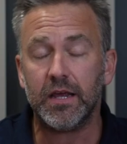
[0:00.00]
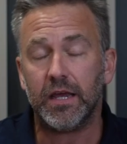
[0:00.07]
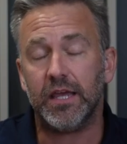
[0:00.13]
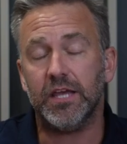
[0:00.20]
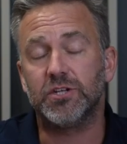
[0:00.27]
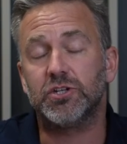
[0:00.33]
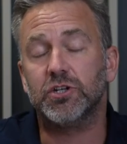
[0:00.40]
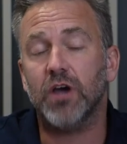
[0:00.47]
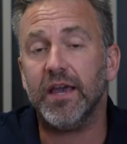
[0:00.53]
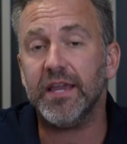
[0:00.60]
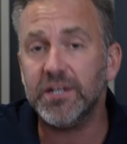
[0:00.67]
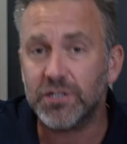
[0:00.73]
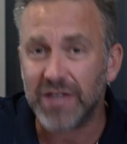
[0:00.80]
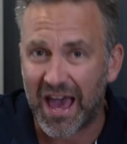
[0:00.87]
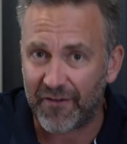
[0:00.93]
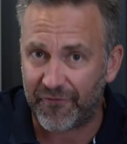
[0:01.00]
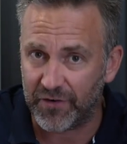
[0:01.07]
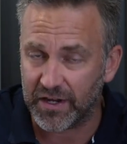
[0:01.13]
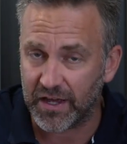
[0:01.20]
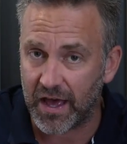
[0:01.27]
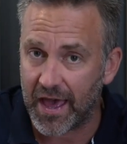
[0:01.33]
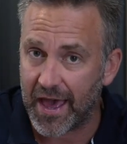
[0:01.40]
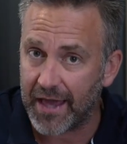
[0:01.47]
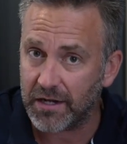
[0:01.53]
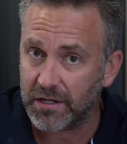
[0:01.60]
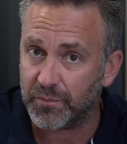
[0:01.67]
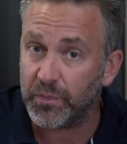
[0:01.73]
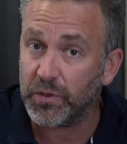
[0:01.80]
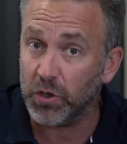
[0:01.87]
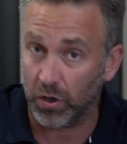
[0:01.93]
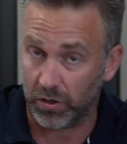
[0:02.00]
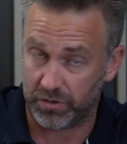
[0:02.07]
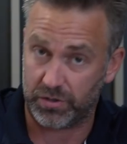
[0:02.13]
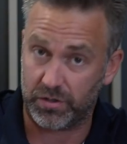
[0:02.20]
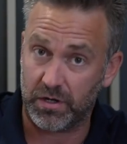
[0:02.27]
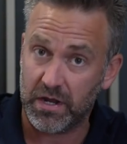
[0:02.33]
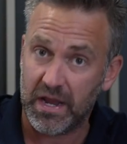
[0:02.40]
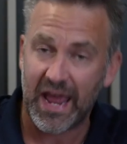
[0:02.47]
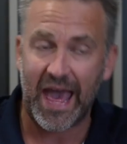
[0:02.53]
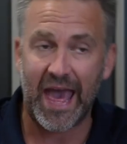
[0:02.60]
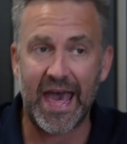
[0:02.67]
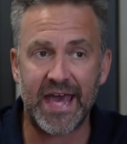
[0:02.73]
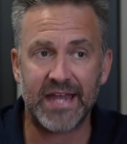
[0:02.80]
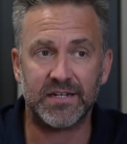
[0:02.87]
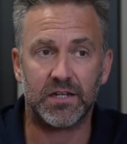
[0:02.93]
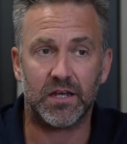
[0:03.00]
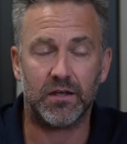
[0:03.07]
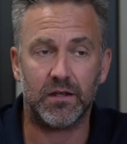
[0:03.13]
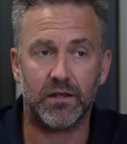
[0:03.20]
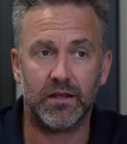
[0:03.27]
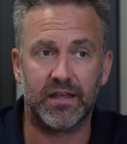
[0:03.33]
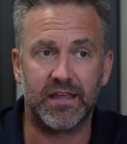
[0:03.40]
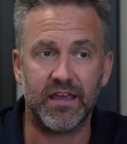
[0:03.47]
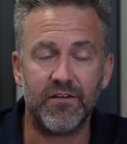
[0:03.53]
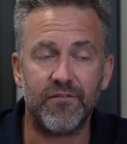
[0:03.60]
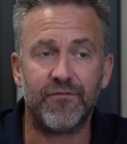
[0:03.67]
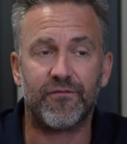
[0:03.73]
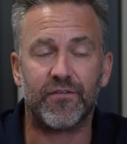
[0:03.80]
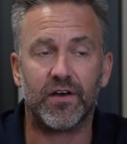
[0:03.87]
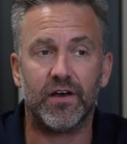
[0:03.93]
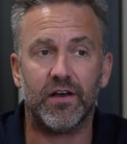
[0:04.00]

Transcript: is to go into Africa and beyond and give